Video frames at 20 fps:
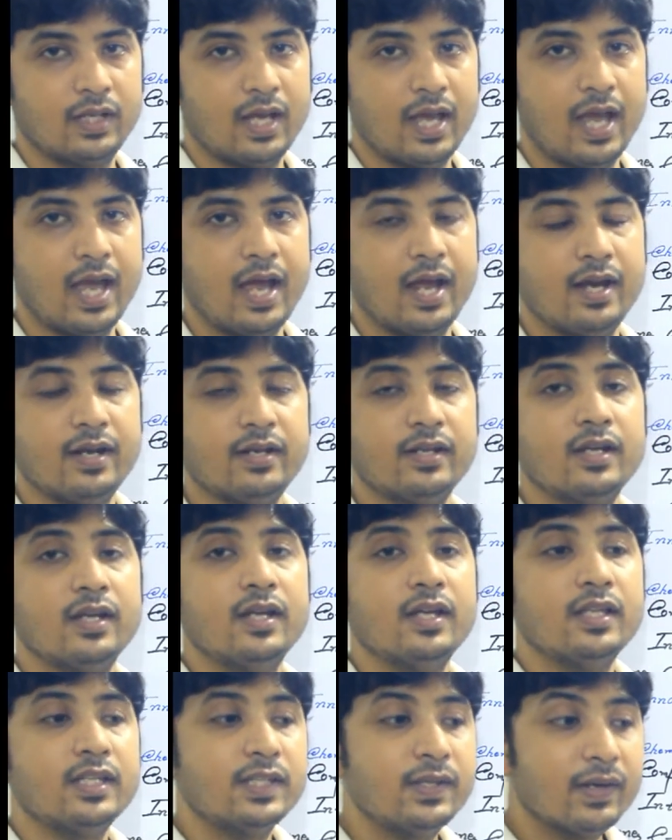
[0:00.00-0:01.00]
and
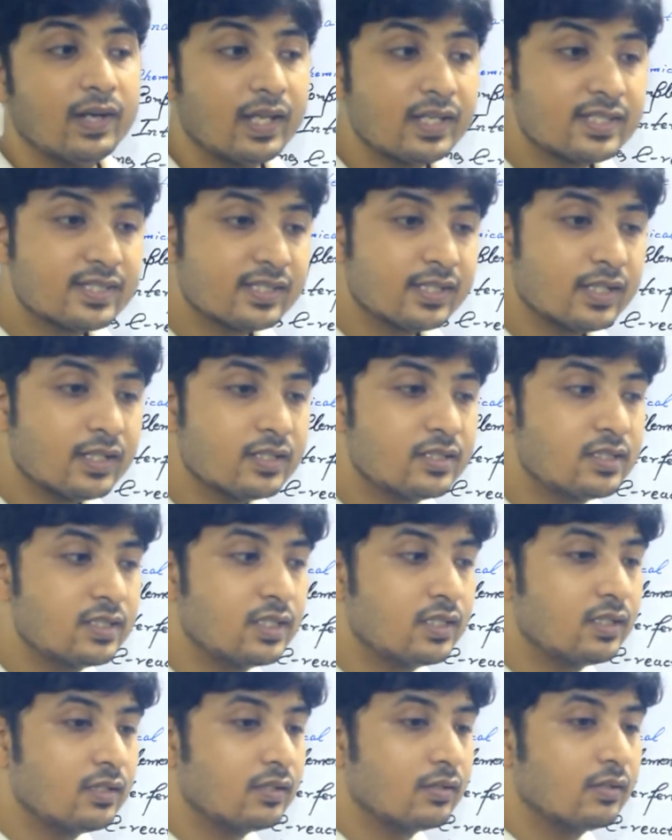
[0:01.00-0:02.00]
they are like
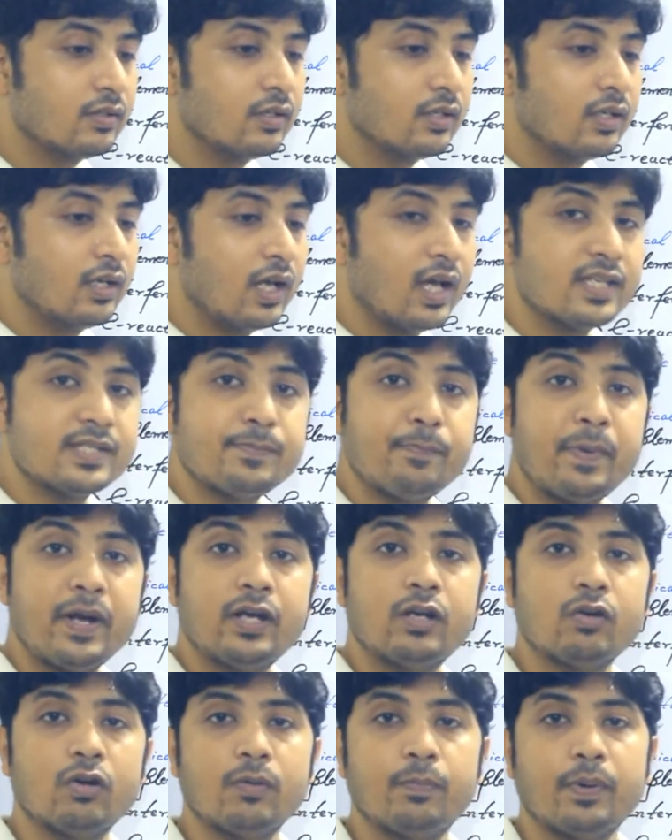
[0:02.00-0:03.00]
searching as a
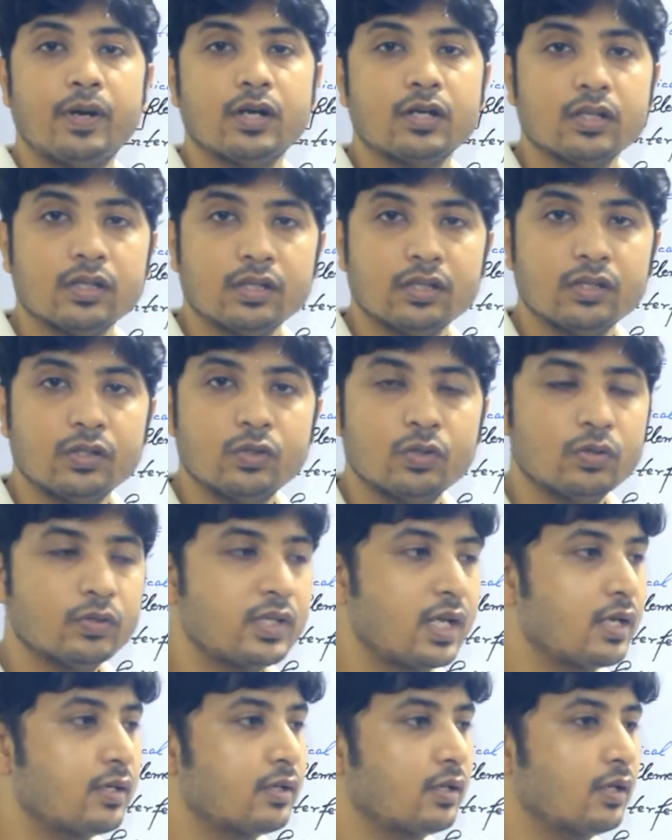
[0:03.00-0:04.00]
patrol party. You know
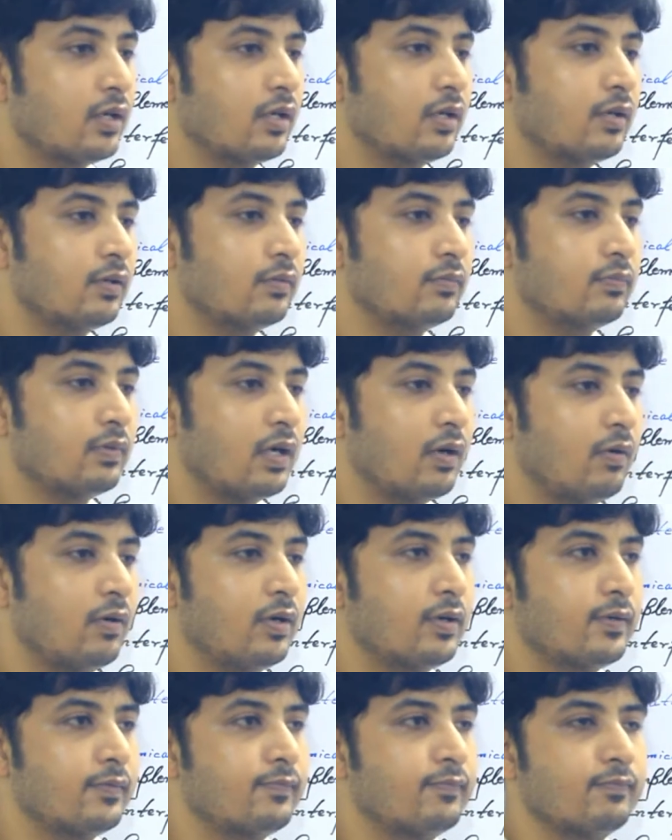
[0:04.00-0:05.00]
that
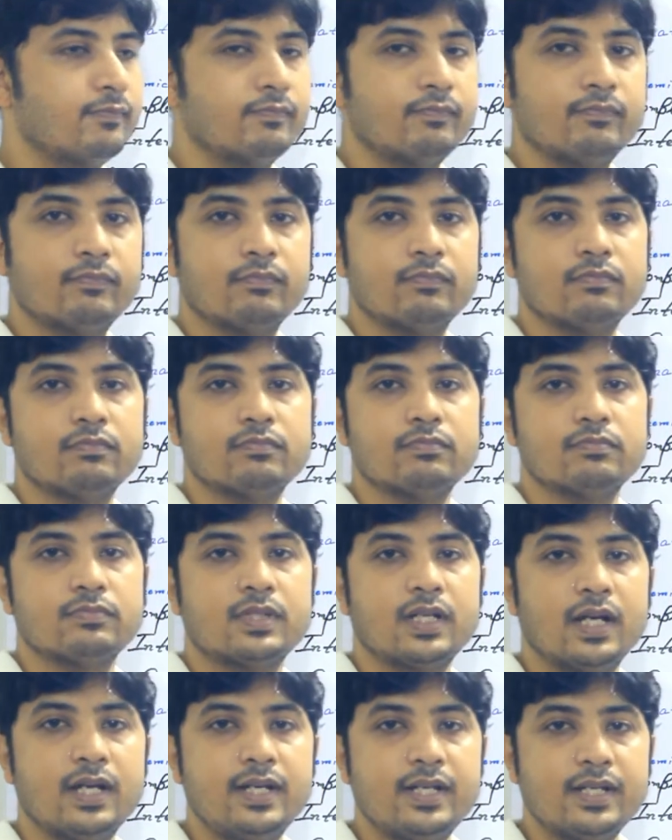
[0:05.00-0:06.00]
our
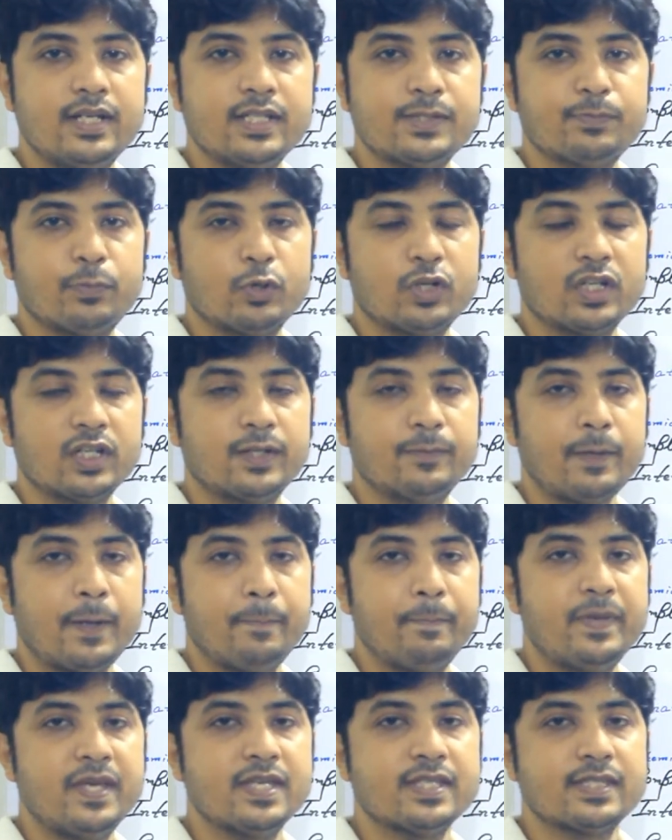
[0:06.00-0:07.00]
country is protected by
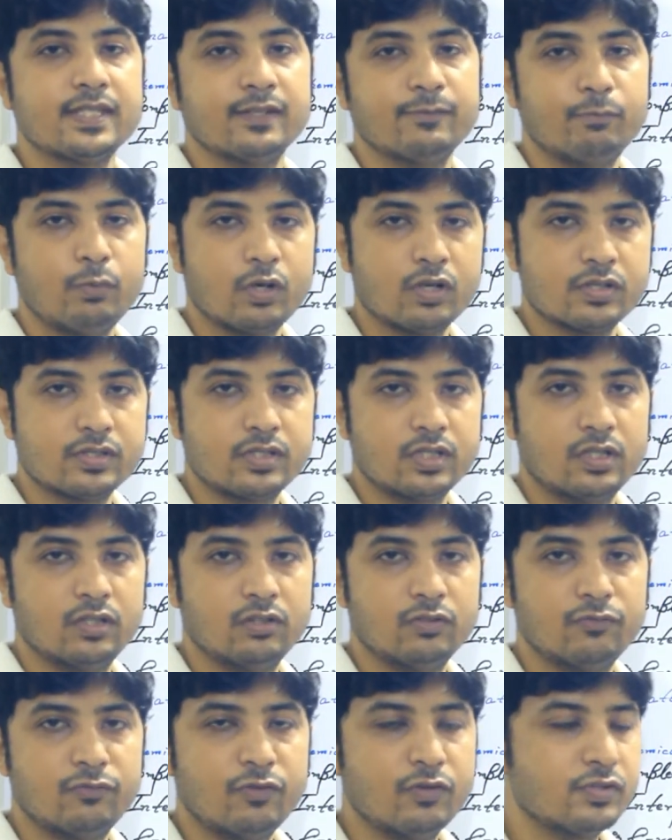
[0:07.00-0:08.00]
BSF, border
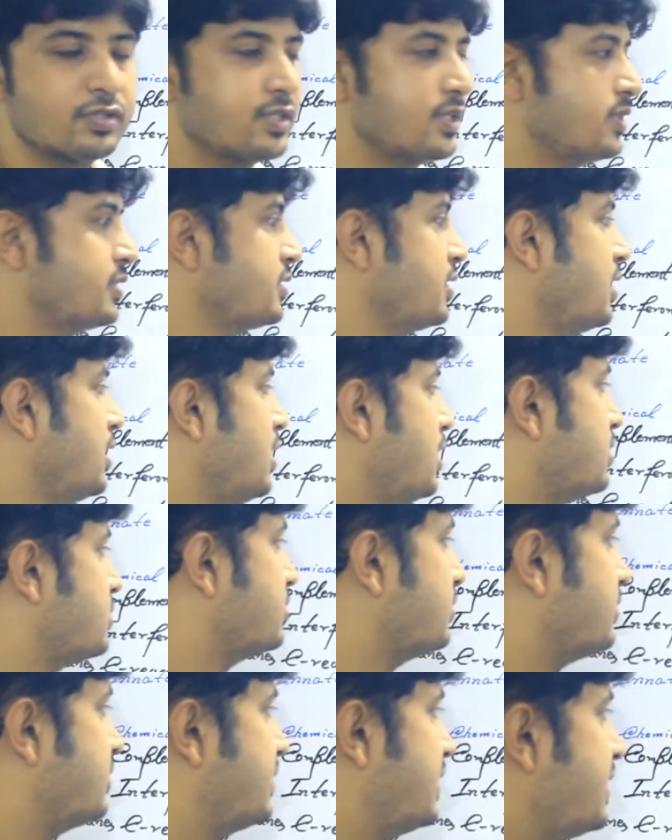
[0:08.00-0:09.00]
security forces.
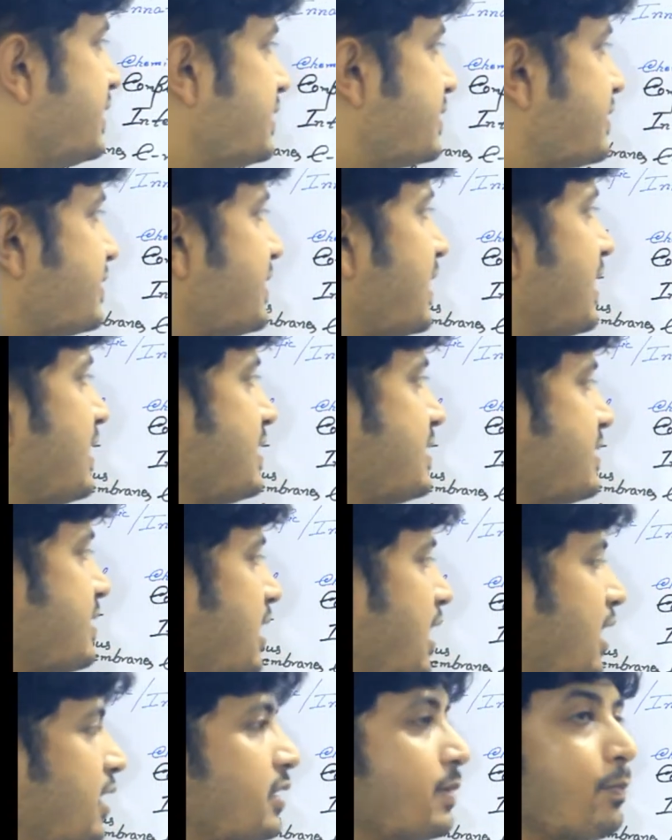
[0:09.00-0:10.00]
So these cells
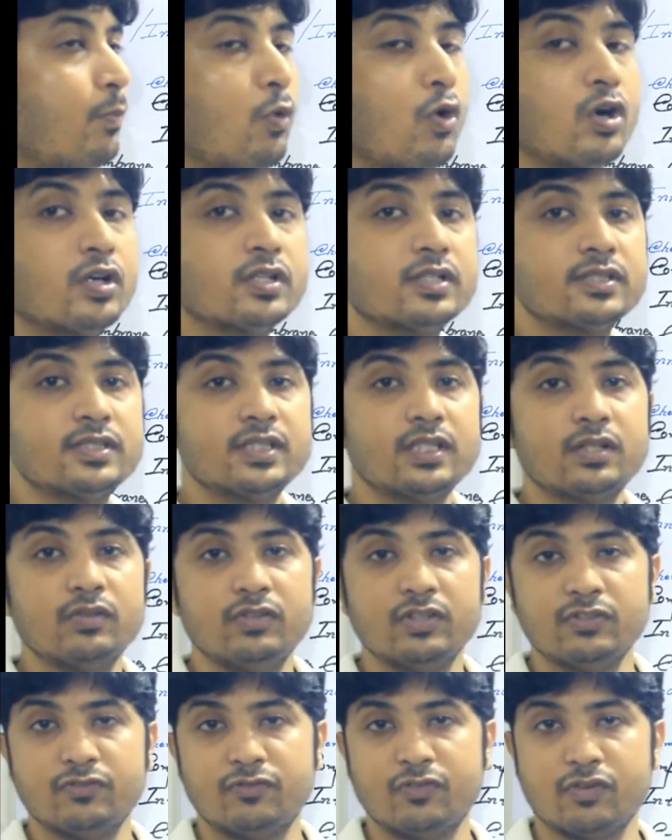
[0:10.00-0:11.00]
are the border
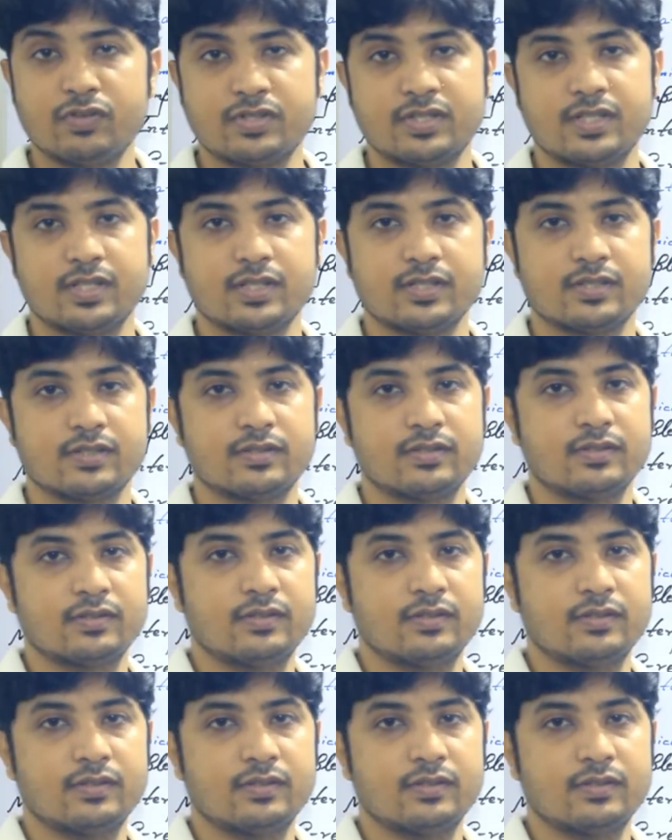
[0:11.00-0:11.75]
security forces.